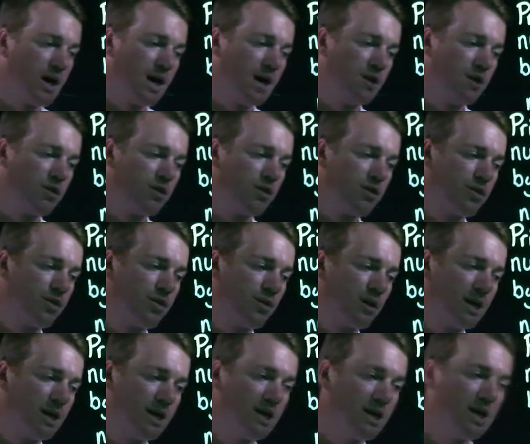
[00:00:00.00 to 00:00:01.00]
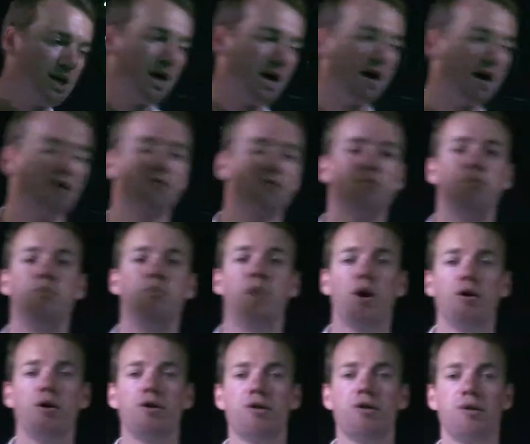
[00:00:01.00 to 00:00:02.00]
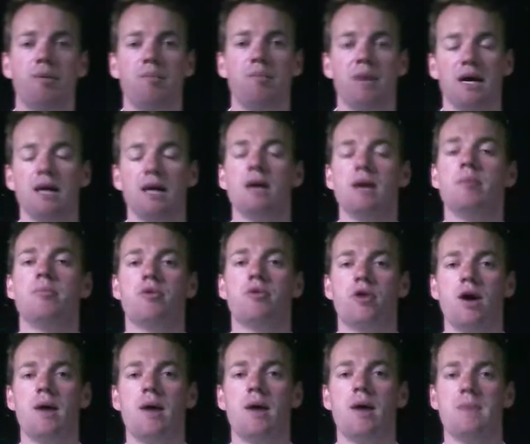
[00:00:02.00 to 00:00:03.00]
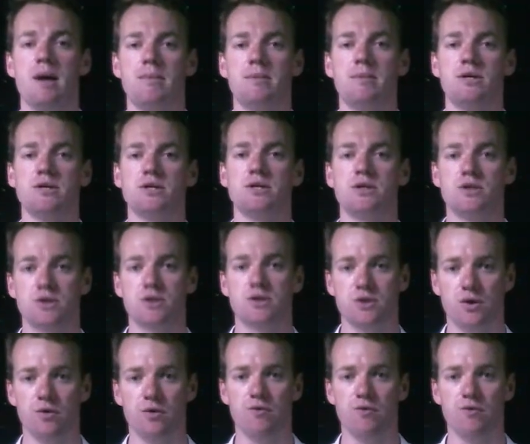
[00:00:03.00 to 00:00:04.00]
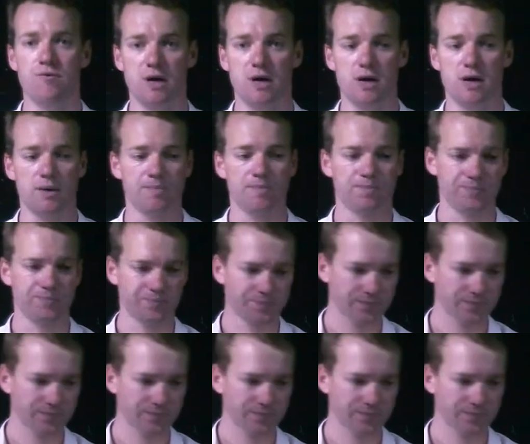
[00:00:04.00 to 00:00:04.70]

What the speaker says: and 3 have both been prime numbers so far.